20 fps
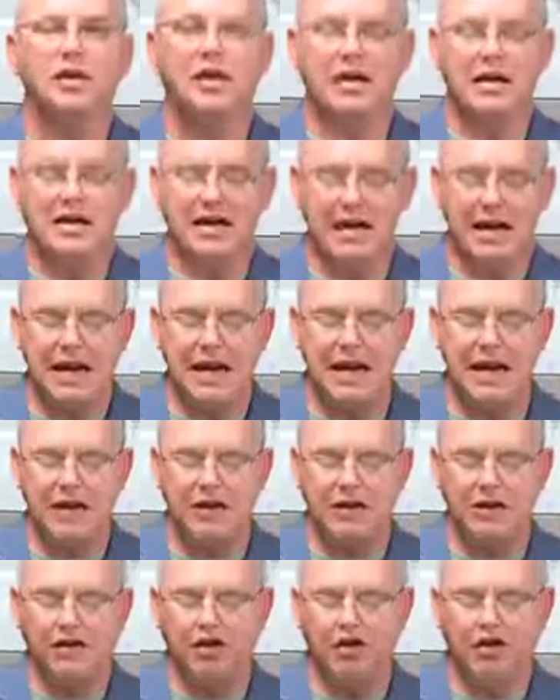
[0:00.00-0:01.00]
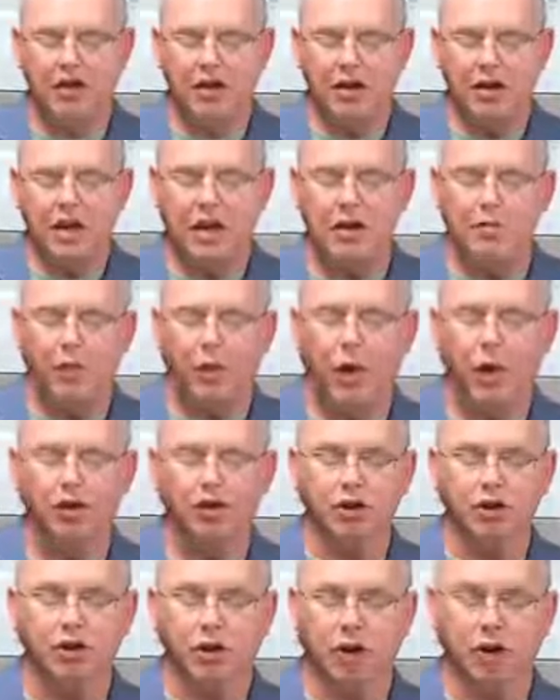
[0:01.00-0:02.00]
in needs, in
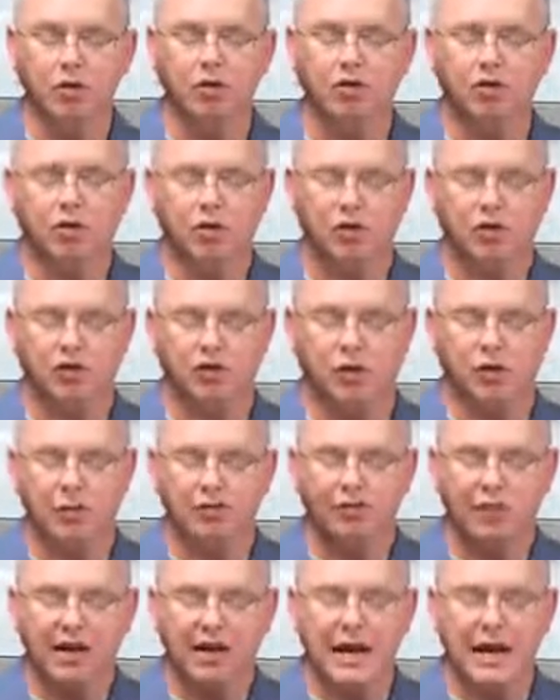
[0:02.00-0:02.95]
persecutions,